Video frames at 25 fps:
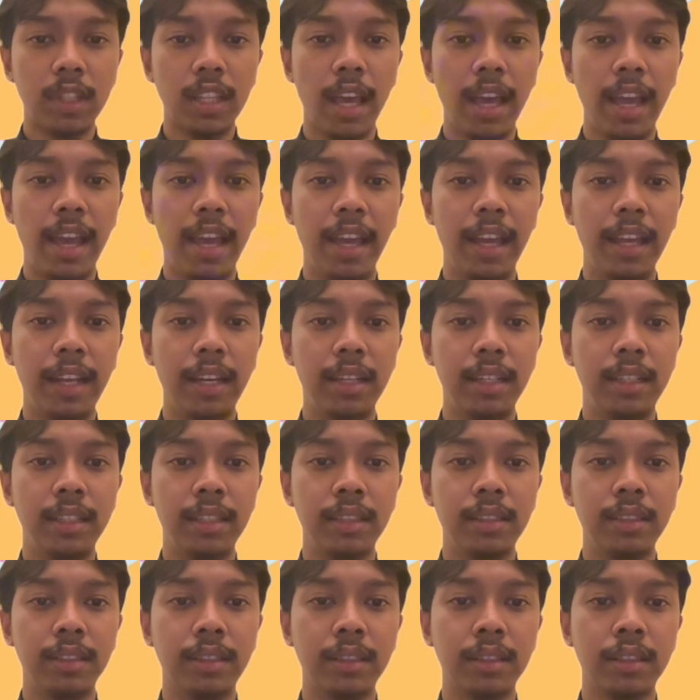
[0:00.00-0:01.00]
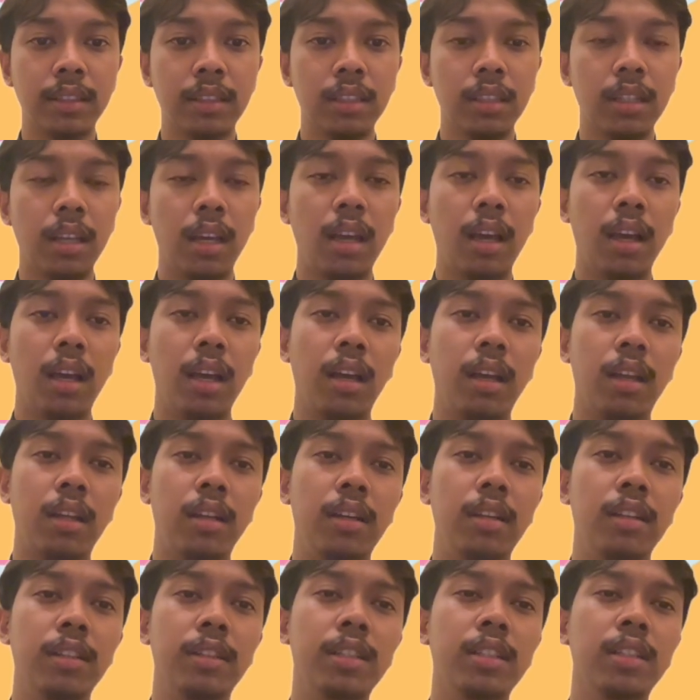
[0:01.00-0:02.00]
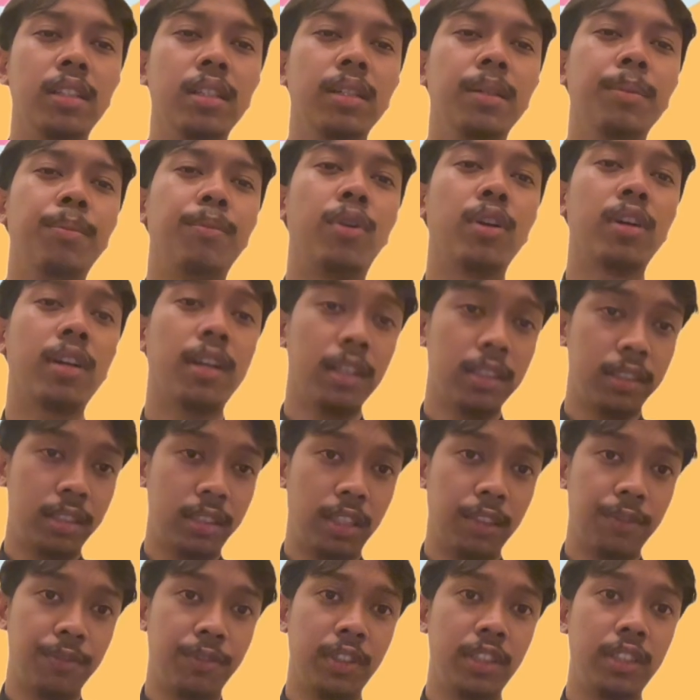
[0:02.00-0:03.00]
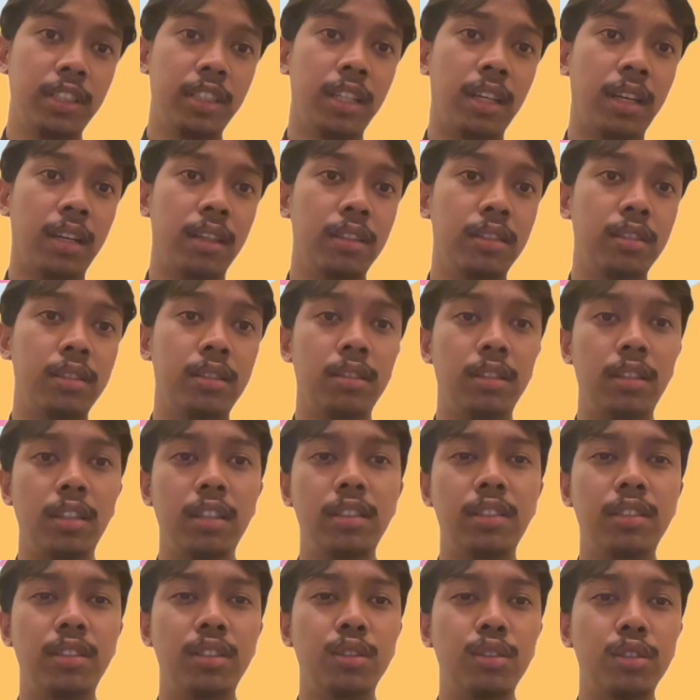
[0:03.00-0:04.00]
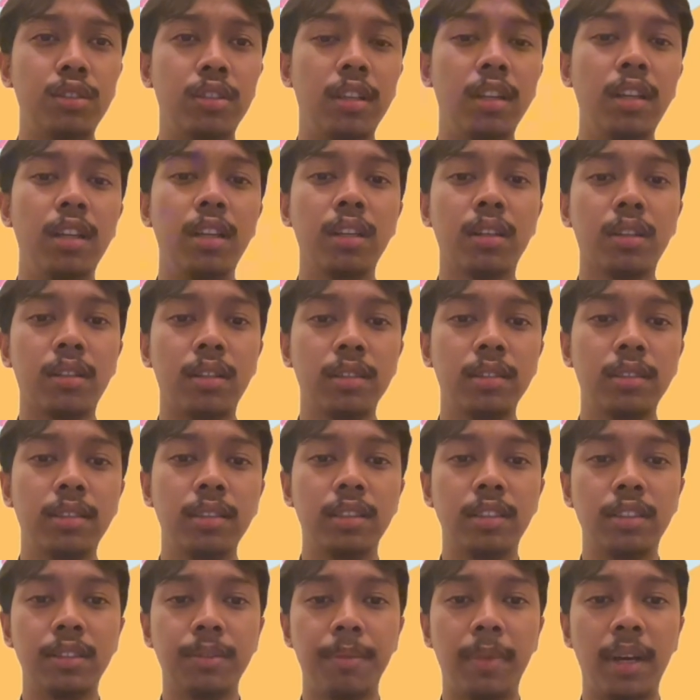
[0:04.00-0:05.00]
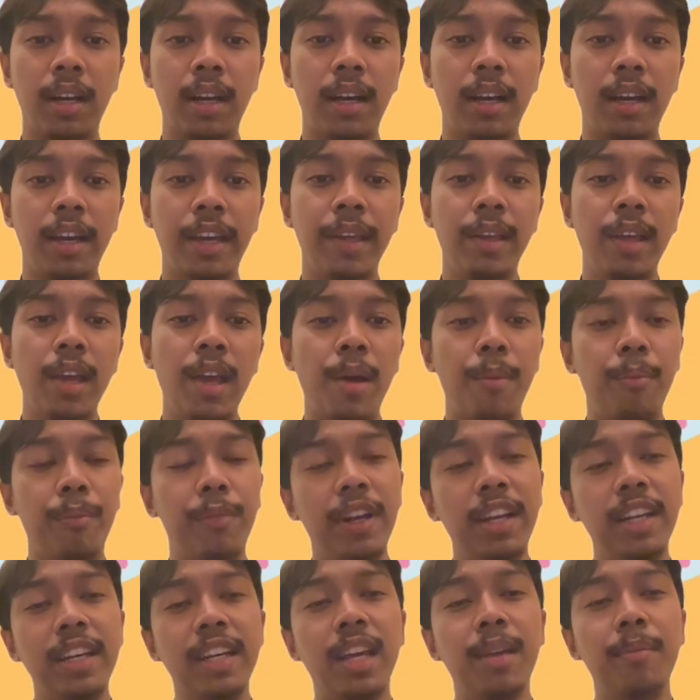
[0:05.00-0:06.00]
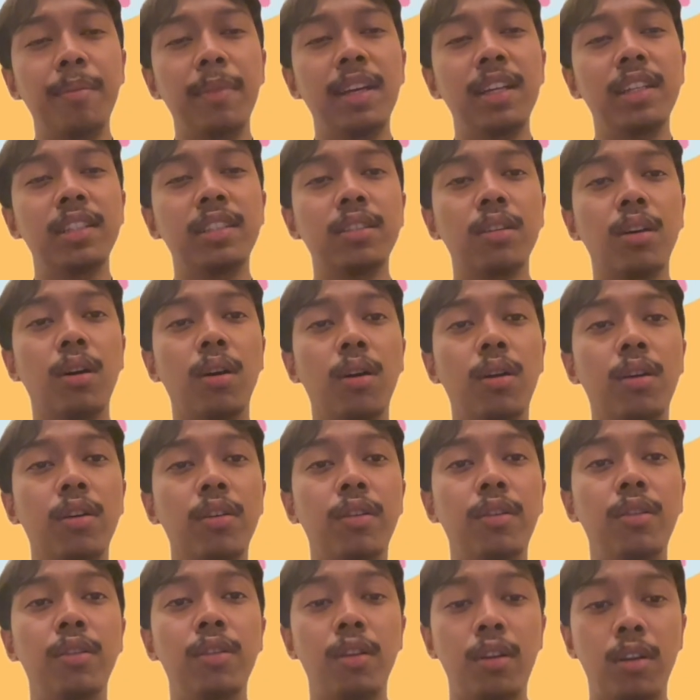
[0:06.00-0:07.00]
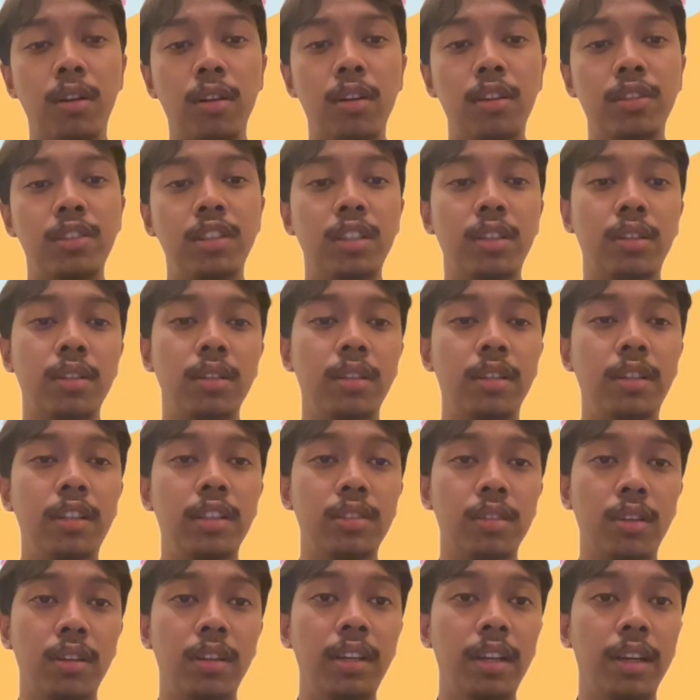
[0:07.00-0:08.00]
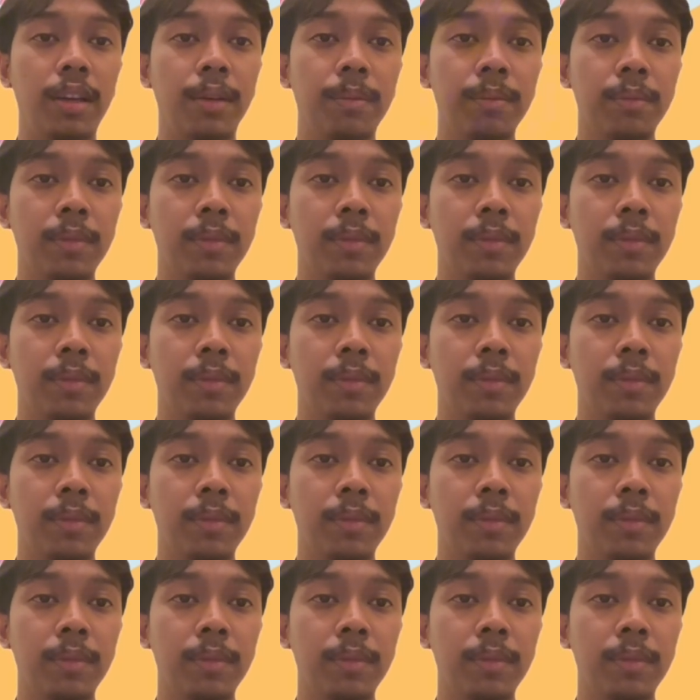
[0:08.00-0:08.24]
And the Broca'S aphasia is usually caused by brain damage or neurological disorder.